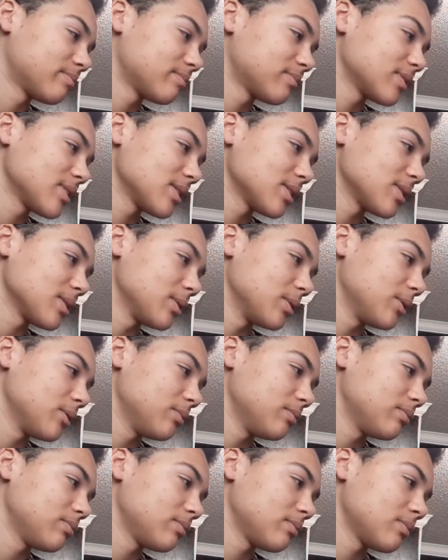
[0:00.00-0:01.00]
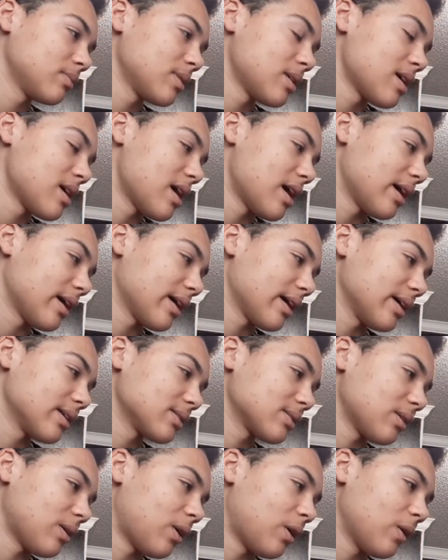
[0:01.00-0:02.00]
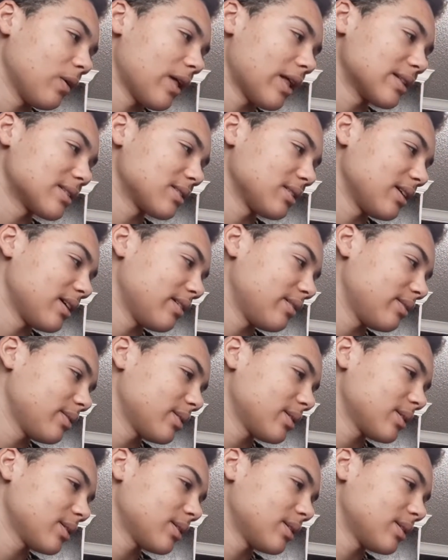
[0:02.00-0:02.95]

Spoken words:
So I guess all that's left